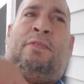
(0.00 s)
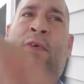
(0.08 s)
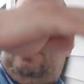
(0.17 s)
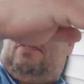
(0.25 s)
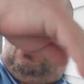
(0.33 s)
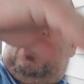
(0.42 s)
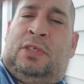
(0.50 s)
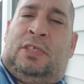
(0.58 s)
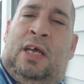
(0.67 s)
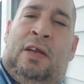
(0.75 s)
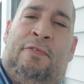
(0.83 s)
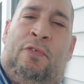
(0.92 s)
five on one
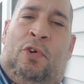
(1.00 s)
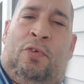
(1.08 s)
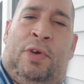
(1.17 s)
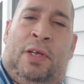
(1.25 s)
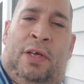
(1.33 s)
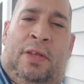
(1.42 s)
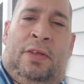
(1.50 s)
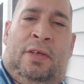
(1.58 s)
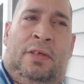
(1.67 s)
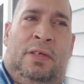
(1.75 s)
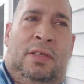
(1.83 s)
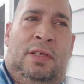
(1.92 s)
side, four on the
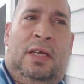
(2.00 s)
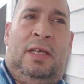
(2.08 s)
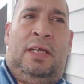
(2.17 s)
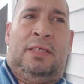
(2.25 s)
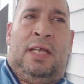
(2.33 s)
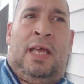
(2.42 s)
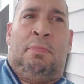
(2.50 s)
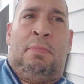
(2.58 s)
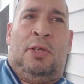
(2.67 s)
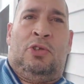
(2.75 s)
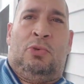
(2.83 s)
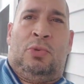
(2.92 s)
other, and there's eight
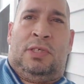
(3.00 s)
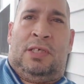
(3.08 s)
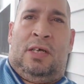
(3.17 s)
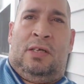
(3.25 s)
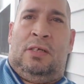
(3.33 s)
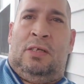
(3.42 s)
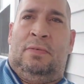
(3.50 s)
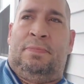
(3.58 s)
men to a cell.